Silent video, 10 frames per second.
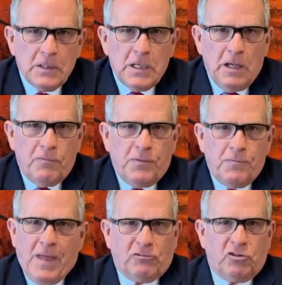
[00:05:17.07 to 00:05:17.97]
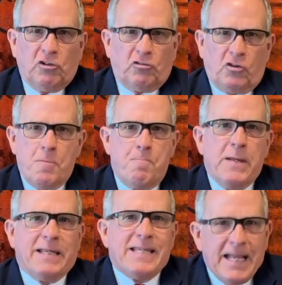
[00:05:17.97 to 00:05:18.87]
if that's just the
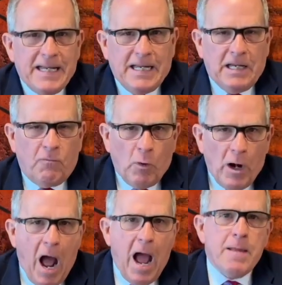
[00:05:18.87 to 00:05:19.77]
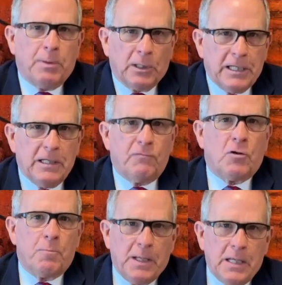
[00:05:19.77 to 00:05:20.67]
beginning of what I believe
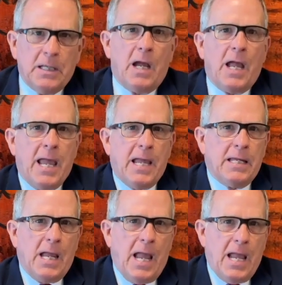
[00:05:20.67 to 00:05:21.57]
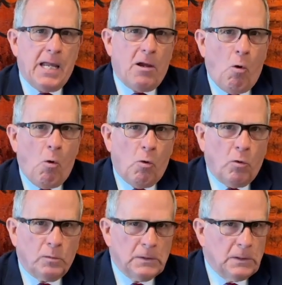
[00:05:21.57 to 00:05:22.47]
to be a
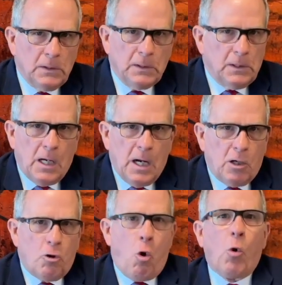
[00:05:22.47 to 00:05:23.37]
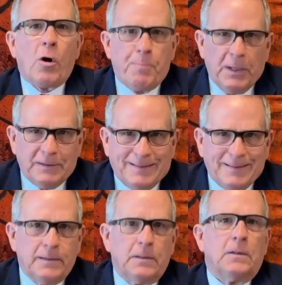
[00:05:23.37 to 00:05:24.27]
whole
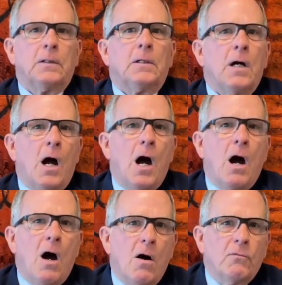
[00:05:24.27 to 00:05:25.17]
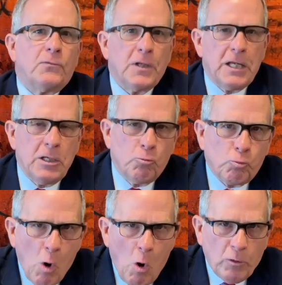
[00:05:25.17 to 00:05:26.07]
corpus of
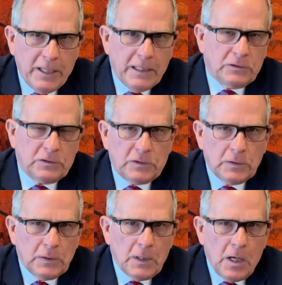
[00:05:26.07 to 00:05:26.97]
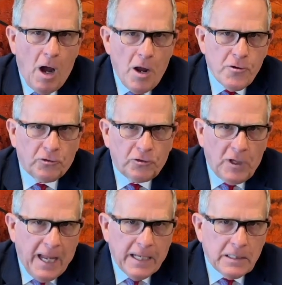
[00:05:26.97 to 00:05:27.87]
erroneous
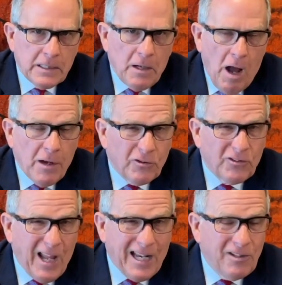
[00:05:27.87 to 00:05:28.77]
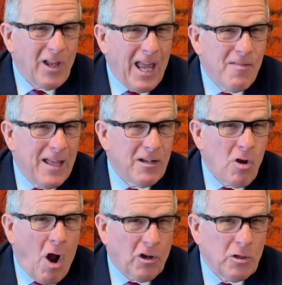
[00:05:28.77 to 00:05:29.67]
understandings and then
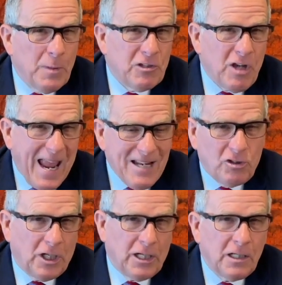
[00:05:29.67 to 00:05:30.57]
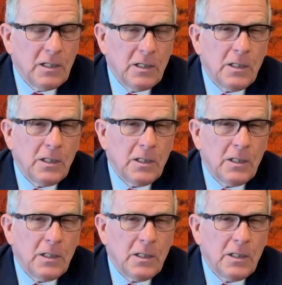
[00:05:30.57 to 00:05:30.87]
documentation